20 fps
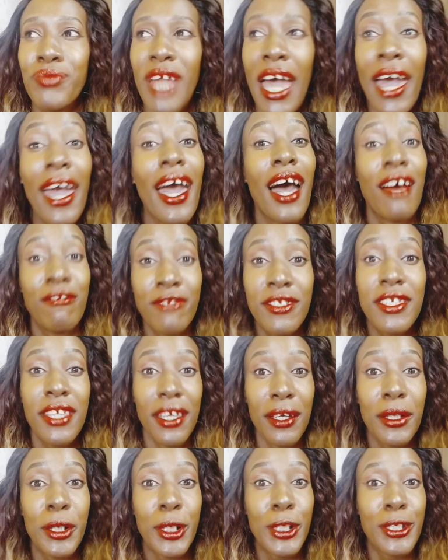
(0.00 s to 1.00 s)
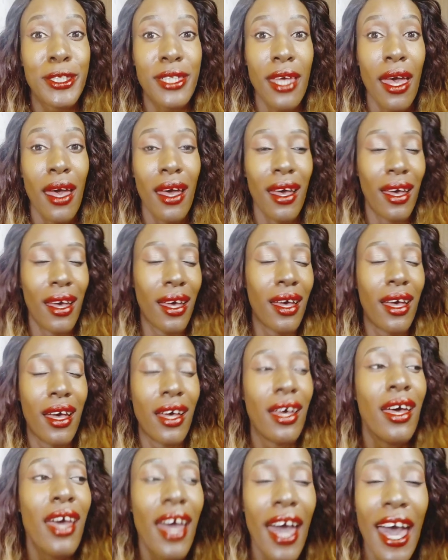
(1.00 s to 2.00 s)
I have skills, eh?
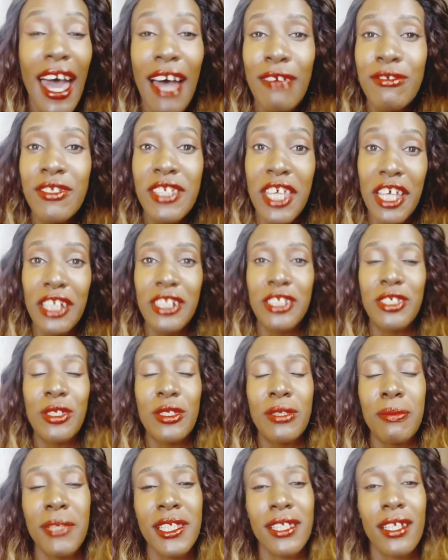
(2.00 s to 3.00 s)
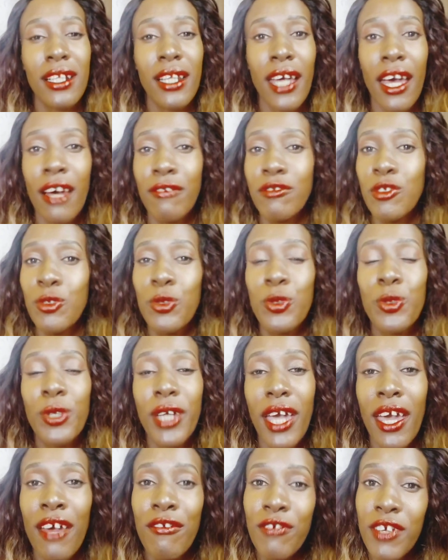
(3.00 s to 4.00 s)
I have skills, because basically I have to cook
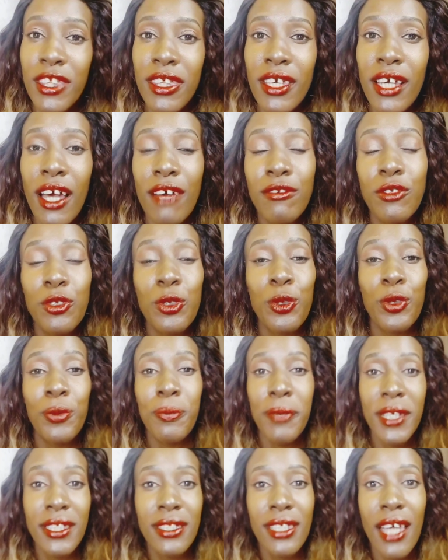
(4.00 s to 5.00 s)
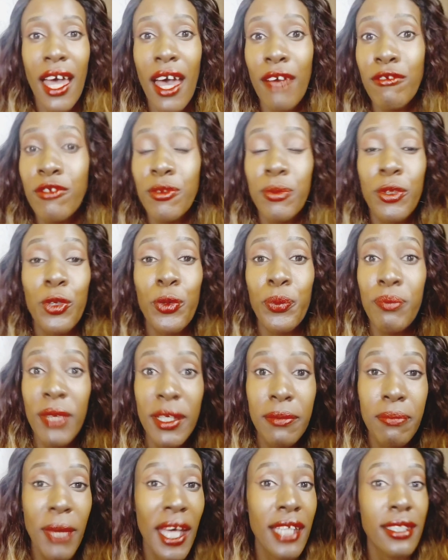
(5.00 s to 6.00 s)
everything. I have to cook pizza, I have to cook
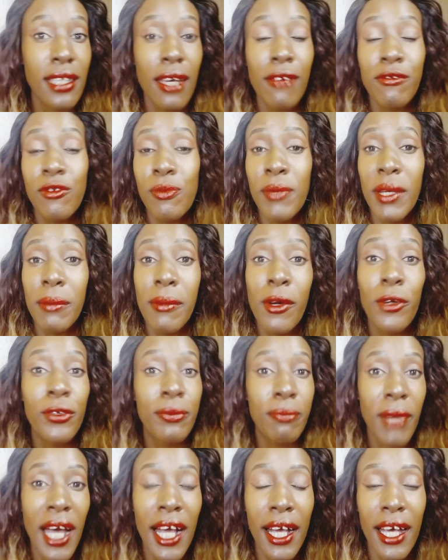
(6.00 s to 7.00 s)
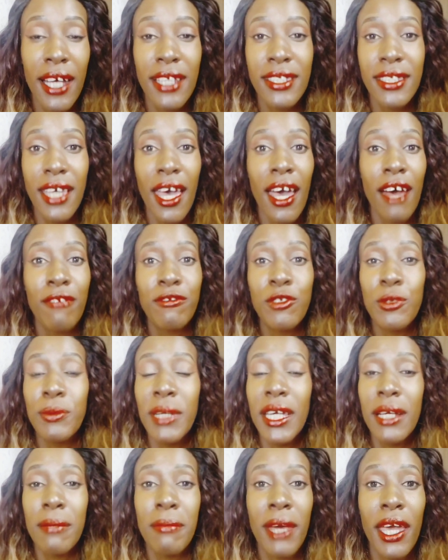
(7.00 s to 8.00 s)
meat pies, I have to make my own burgers, I have to
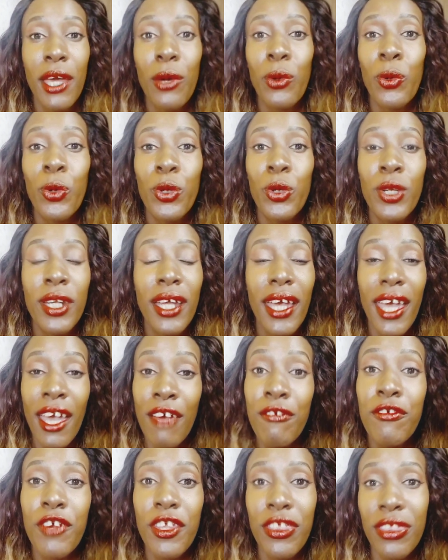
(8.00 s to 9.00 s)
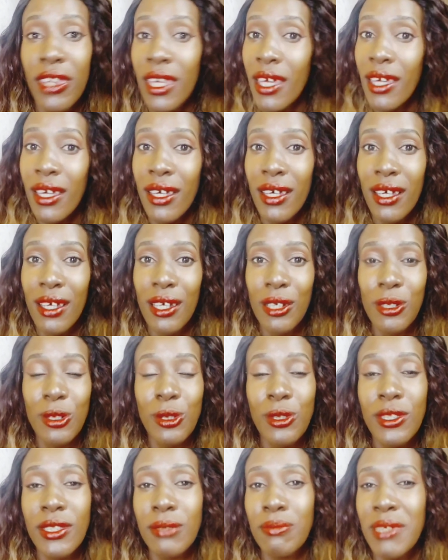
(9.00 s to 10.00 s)
make my own everything,
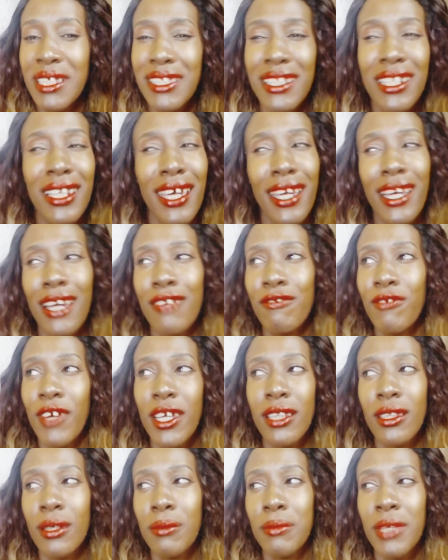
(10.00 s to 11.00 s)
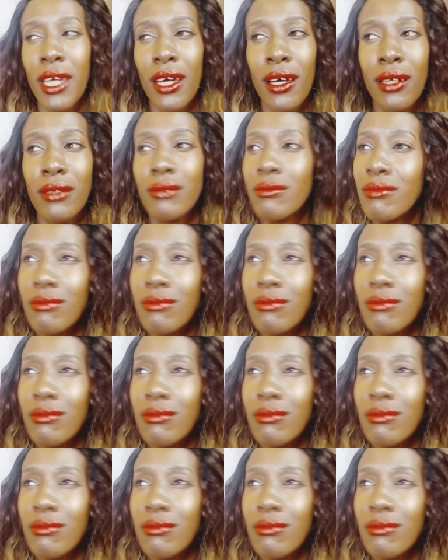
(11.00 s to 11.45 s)
because basically I can't find them here.